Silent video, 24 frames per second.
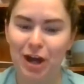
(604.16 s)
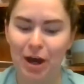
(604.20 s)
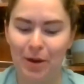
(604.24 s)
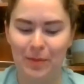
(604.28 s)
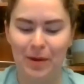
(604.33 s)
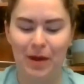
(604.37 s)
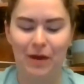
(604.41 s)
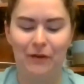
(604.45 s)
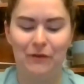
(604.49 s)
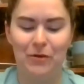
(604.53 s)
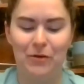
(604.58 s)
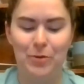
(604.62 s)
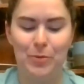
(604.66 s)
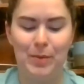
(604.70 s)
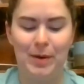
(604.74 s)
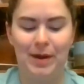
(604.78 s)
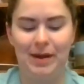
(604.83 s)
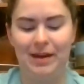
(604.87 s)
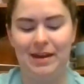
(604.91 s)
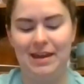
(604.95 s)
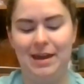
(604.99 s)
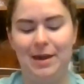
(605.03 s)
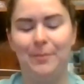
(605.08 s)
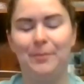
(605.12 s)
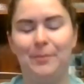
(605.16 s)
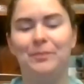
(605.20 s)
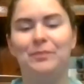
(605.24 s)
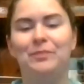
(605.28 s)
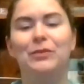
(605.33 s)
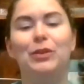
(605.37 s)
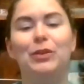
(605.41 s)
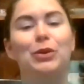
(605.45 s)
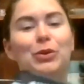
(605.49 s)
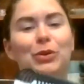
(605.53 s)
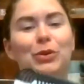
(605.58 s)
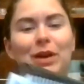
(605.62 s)
job, everybody.
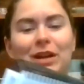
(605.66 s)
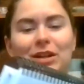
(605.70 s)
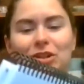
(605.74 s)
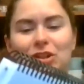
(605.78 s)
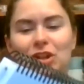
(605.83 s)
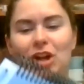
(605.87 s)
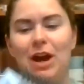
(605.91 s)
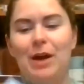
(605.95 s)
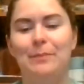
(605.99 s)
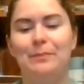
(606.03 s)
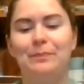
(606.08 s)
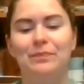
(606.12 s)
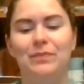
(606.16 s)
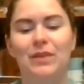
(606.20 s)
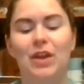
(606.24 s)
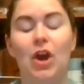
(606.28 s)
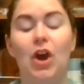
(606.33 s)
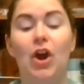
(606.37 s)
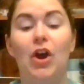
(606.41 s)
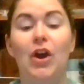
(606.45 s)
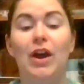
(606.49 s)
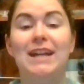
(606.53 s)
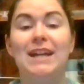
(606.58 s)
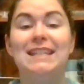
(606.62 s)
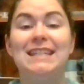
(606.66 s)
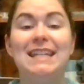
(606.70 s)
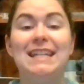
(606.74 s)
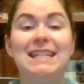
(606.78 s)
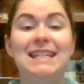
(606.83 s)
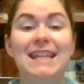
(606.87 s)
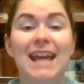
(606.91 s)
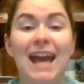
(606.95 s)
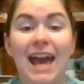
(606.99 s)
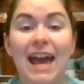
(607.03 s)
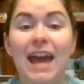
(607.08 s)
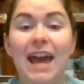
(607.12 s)
Great job. All right,
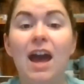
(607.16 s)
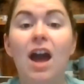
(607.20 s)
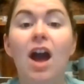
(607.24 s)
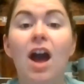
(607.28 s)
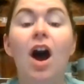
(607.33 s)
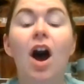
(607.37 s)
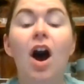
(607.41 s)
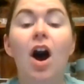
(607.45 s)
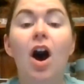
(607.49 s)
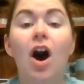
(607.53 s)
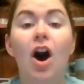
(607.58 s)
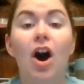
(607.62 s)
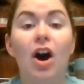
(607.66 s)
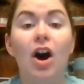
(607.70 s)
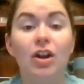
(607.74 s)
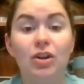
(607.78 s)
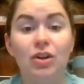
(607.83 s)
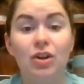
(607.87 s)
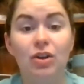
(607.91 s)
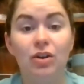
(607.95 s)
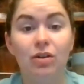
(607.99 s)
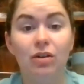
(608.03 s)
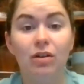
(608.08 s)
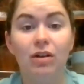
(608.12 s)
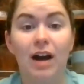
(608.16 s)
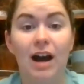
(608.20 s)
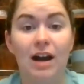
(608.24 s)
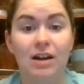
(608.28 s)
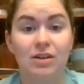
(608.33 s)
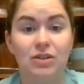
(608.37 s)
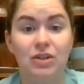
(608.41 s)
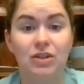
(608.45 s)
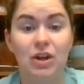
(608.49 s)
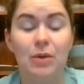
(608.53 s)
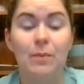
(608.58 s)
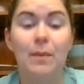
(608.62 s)
today on Google
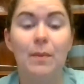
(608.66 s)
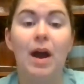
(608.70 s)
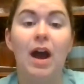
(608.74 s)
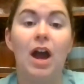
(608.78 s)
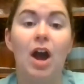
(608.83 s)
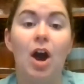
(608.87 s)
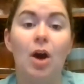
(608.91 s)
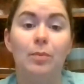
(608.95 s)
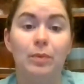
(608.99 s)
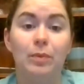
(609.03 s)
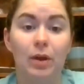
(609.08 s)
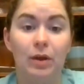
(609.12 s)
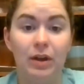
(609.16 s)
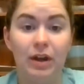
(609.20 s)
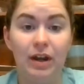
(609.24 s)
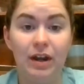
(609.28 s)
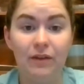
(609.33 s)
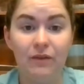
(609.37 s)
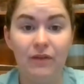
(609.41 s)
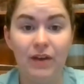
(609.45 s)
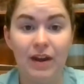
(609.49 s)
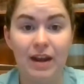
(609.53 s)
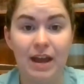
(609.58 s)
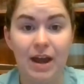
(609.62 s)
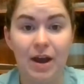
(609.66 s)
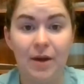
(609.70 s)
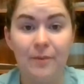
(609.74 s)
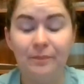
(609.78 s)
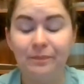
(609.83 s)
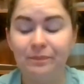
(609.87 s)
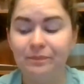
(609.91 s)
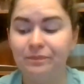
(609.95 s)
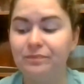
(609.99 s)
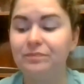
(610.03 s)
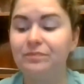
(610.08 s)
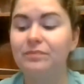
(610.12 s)
Classroom, I uploaded a video.
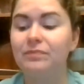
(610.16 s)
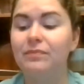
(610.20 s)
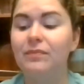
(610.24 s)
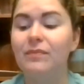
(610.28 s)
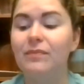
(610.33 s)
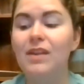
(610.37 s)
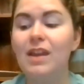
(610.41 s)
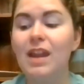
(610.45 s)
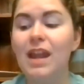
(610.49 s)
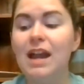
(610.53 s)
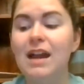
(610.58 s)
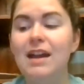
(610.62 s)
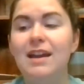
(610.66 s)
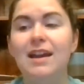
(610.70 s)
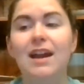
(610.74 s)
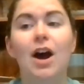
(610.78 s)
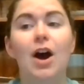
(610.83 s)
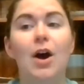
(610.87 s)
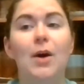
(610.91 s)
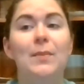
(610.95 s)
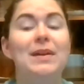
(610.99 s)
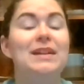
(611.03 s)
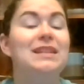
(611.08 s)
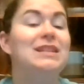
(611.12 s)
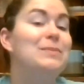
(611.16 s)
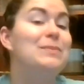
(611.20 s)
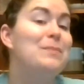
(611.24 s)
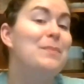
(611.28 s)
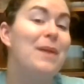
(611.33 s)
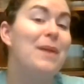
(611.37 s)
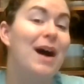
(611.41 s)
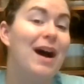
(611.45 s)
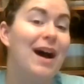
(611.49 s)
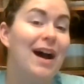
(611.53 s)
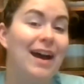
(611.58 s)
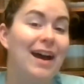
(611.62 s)
Um, it's
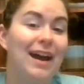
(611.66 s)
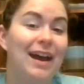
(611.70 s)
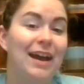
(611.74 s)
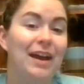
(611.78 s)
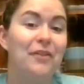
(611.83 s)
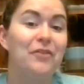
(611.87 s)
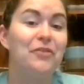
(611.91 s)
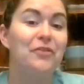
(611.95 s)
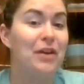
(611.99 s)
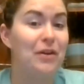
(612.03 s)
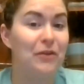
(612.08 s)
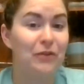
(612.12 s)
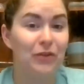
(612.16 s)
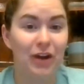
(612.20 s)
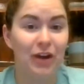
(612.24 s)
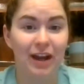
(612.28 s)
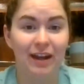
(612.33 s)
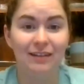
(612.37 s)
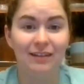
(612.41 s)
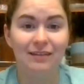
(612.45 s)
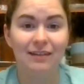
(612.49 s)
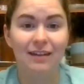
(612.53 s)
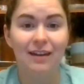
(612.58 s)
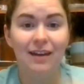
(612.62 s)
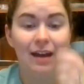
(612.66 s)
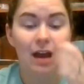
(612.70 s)
my favorite